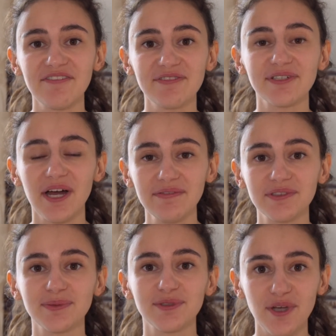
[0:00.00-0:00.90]
I feel
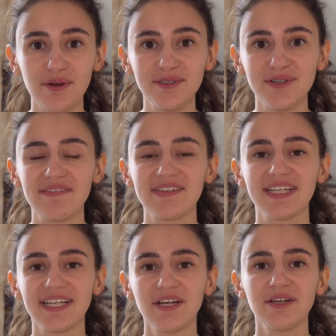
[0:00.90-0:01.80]
comfortable solo
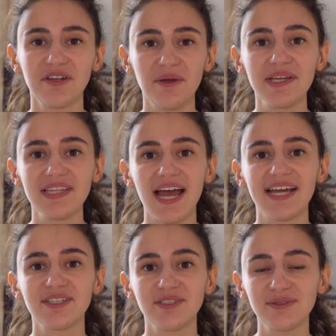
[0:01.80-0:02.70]
traveling knowing that I
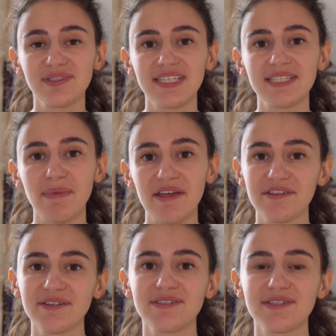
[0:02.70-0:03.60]
can use these
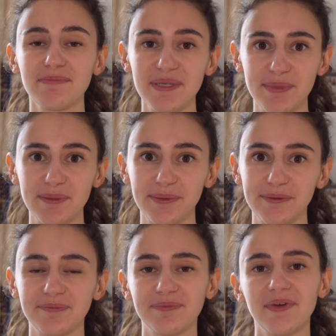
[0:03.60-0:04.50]
methods to meet
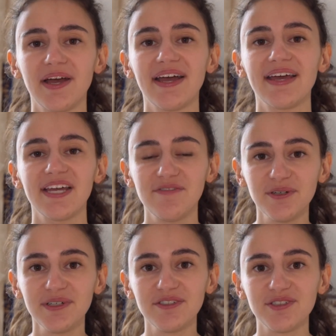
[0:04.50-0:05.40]
people. If
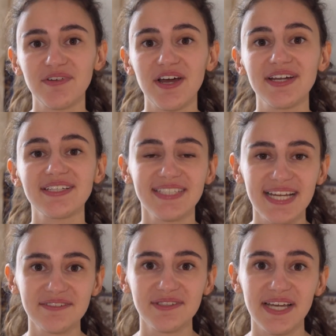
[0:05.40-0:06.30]
you're an introvert,
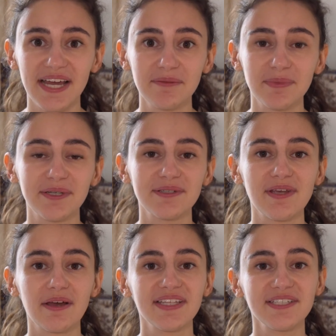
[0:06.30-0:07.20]
stay to the end because
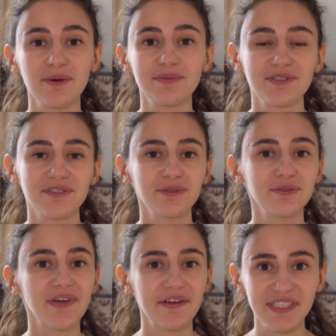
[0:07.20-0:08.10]
these options are
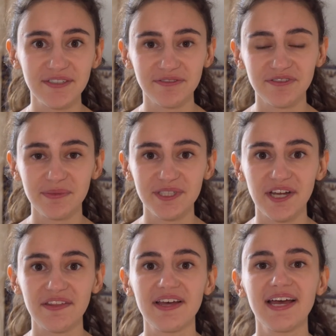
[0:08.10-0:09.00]
all very different from each
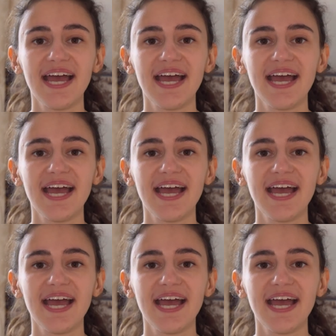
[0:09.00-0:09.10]
other